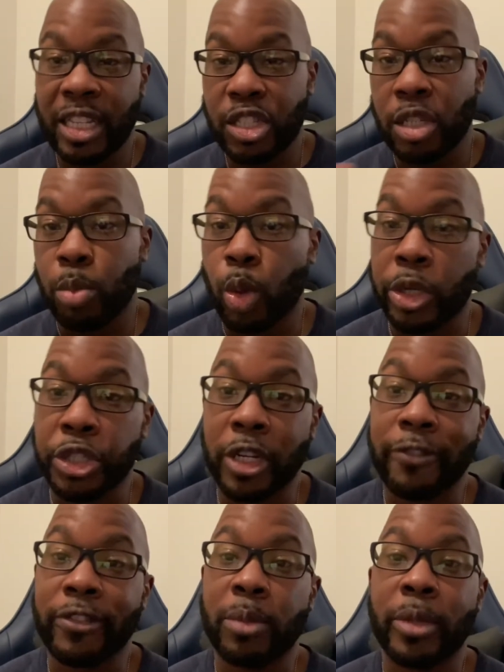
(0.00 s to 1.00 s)
your boy, John
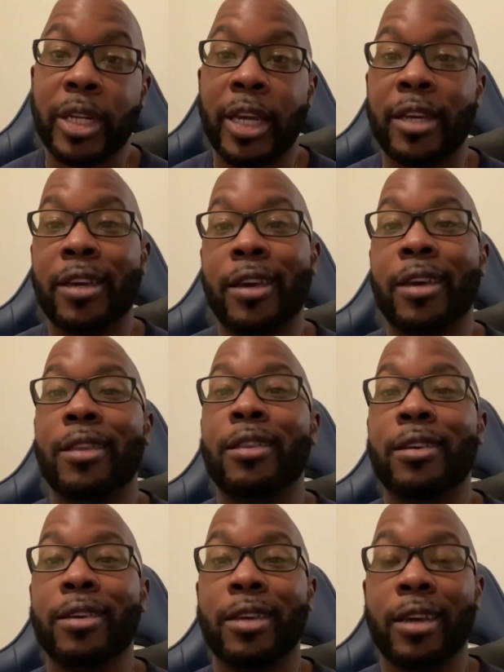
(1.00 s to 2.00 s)
Freeman, aka The
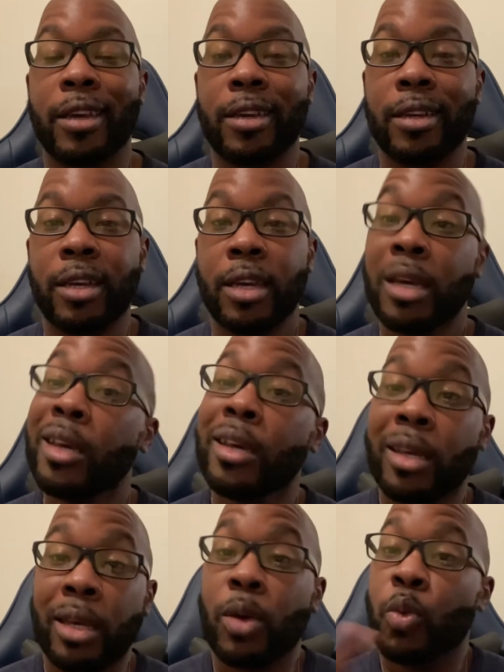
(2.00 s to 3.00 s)
King.
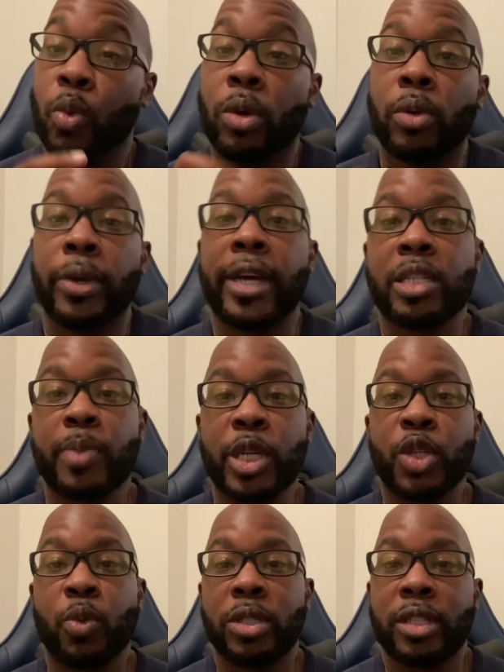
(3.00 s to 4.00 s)
We got a
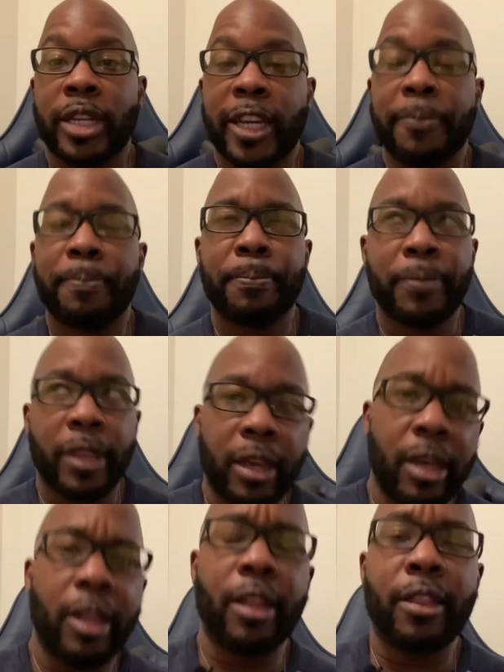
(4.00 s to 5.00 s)
special one today.
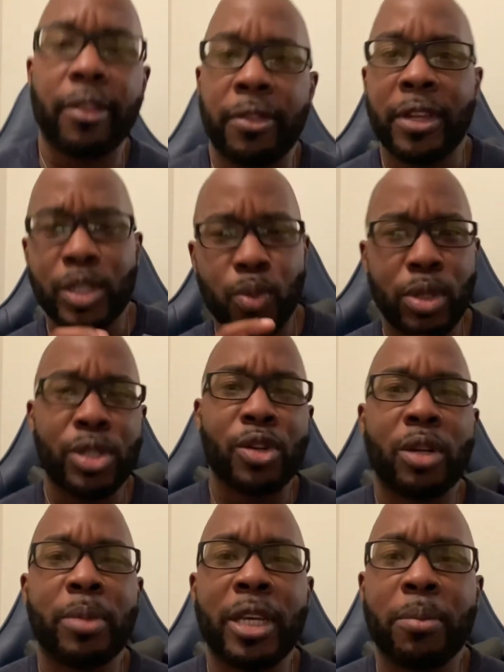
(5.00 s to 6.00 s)
This one's going to
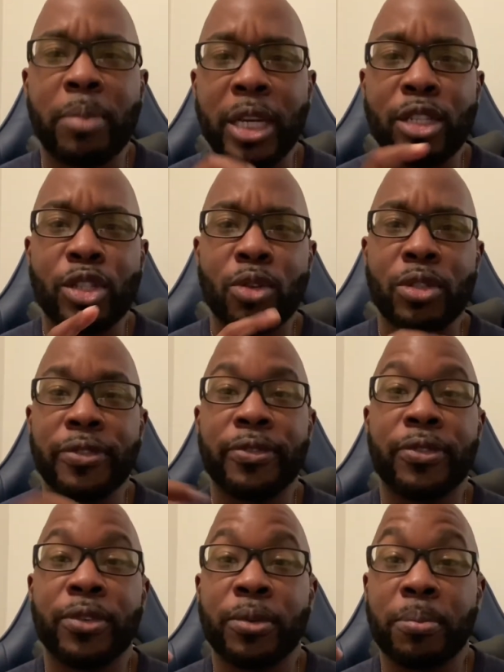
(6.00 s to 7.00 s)
be a big dose
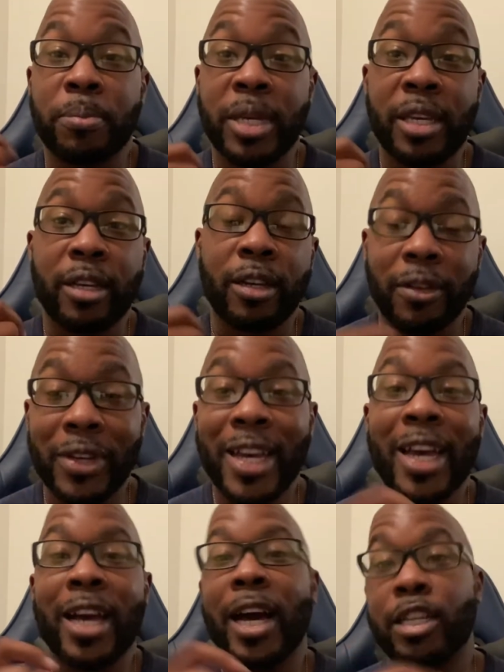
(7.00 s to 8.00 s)
for me of
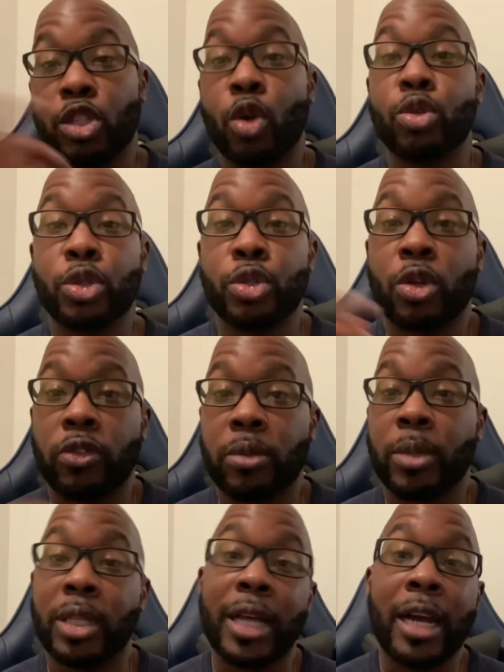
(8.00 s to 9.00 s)
I told you so from a
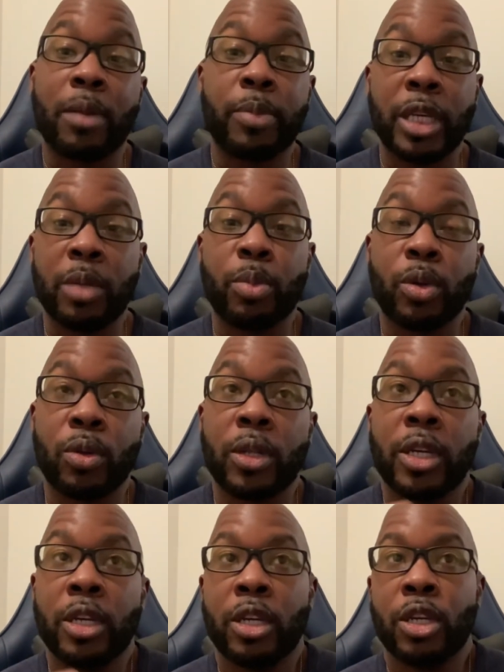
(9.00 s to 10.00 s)
lot of people.
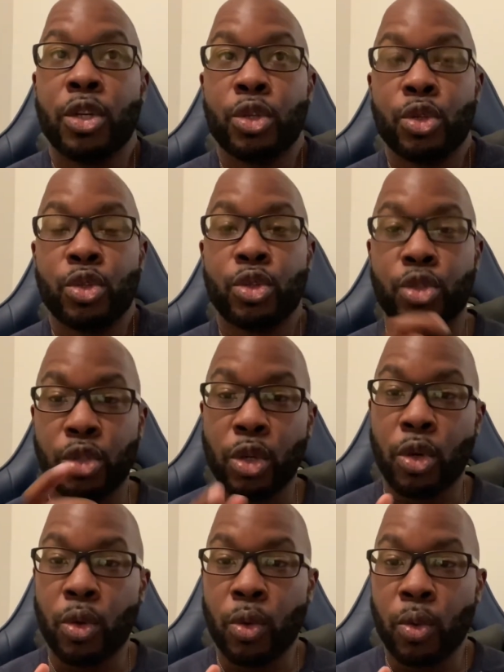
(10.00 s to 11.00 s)

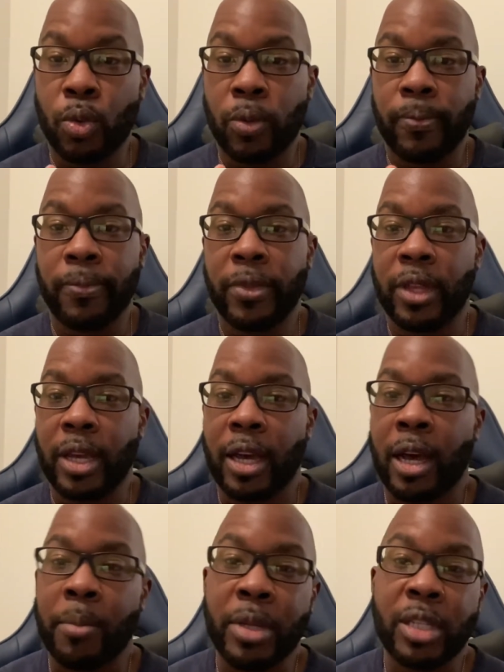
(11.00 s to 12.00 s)
So,
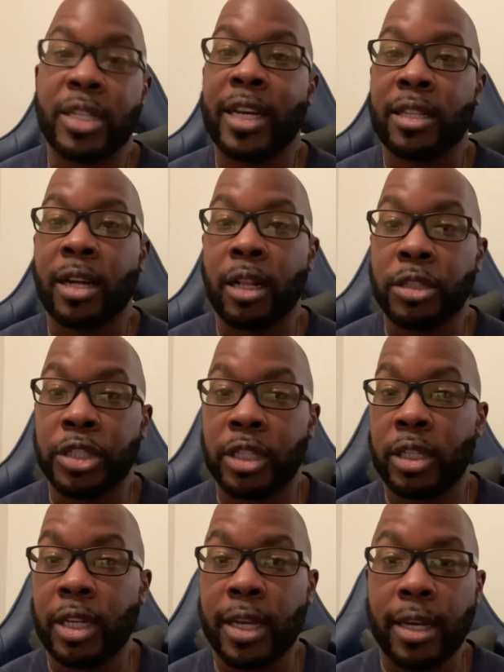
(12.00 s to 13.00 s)
I'm into
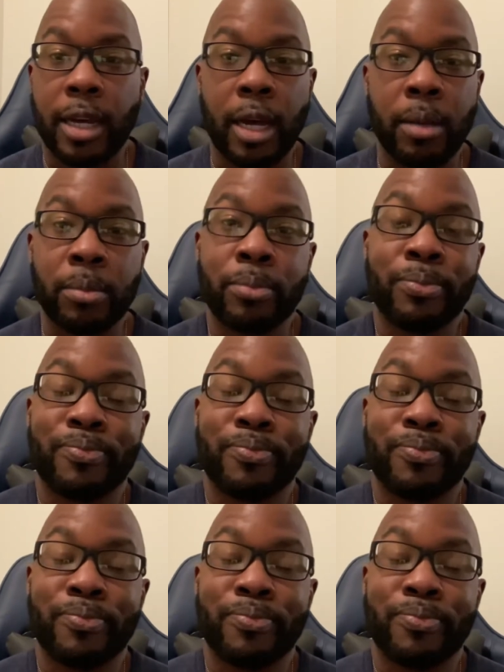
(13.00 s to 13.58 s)
technology. I'm